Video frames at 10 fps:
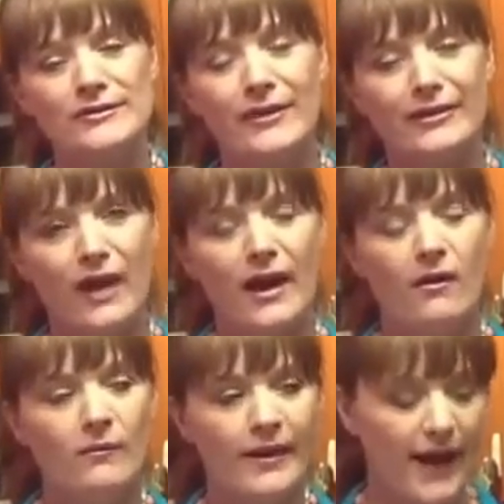so I thought,
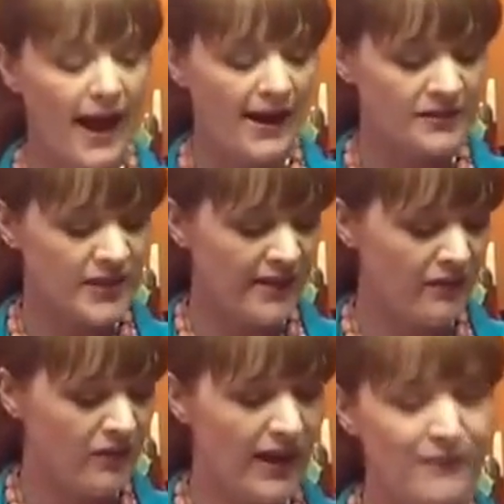oh my gosh,
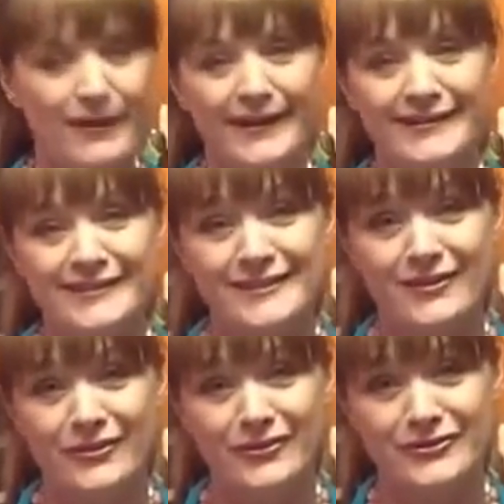and Mike does
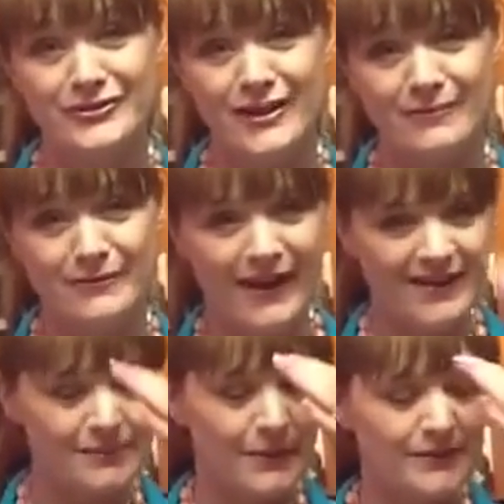all the grocery shopping, my
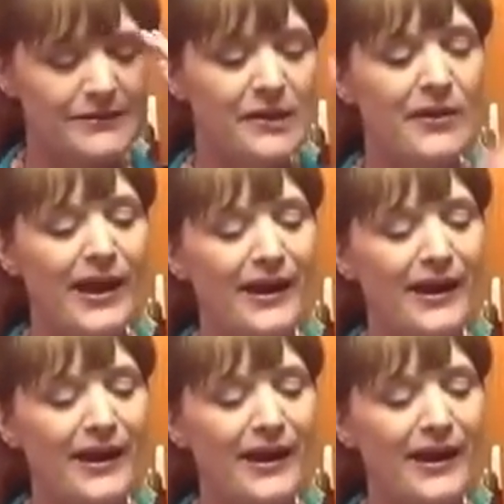husband, so I